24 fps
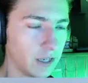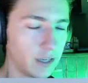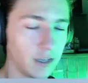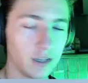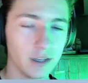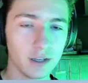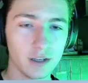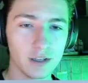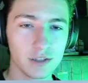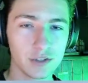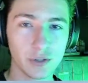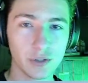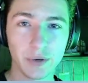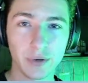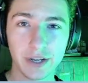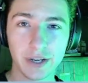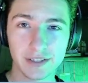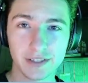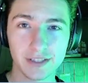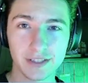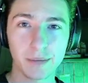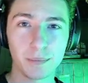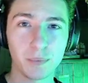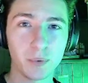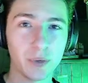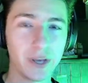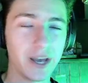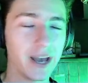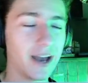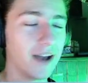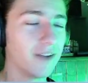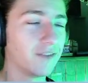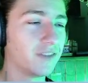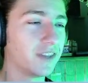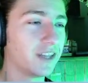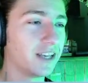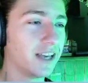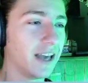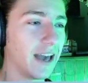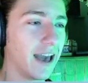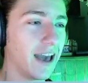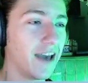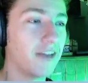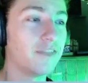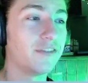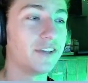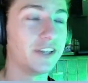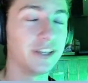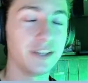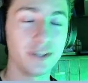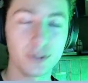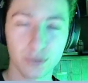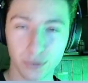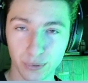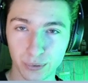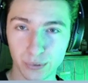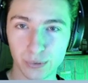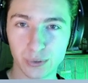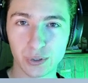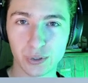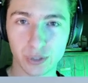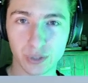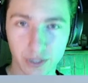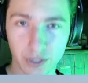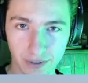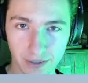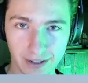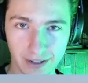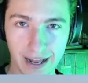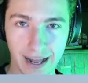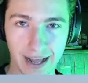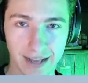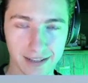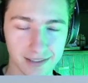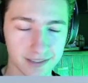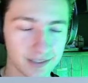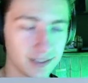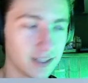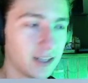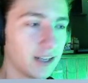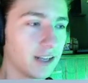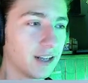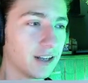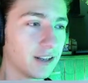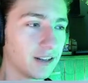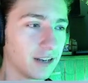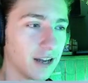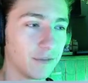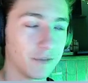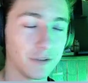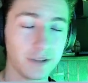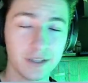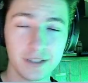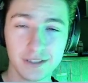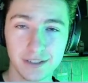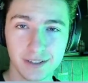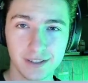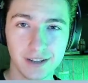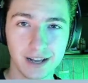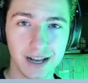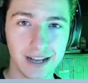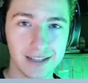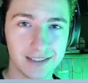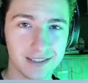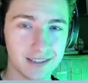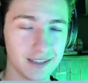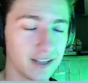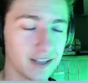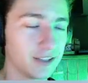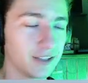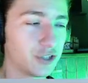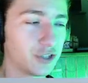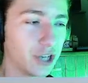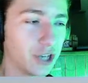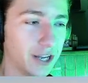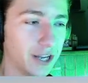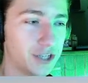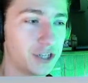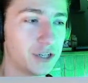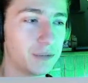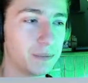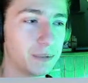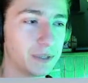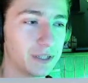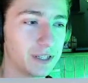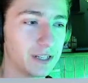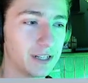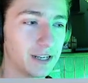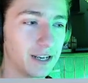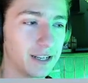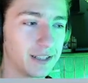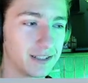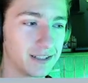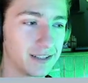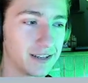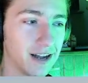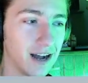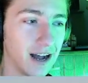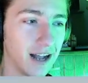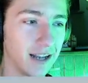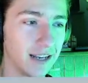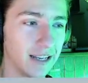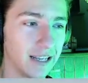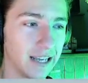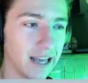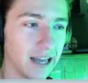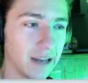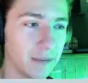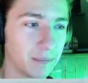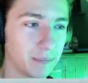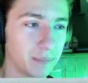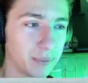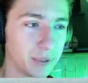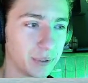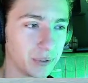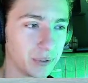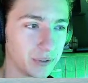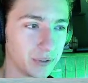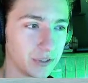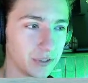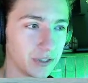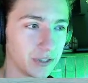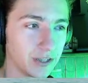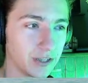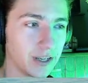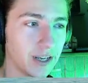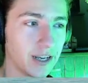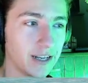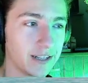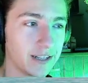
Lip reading: So next up we have the Heavy Cruiser class. Now for this class, ChatGPT has not yet built its